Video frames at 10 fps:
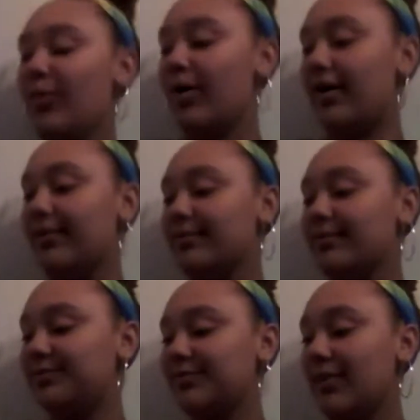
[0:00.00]
Well,
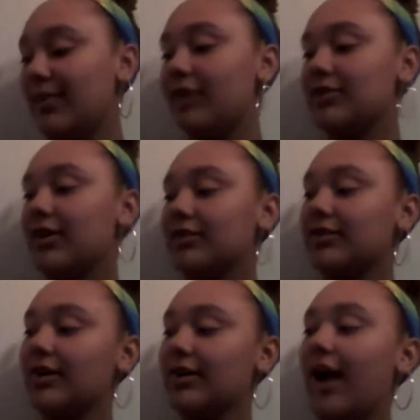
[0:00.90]
I'll talk
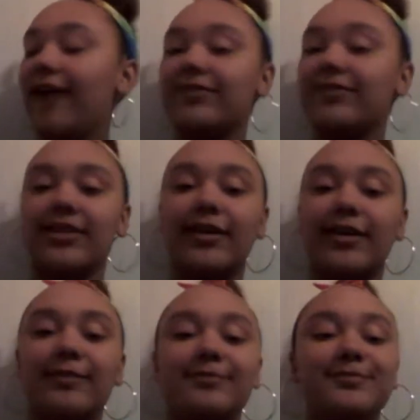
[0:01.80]
to her after then.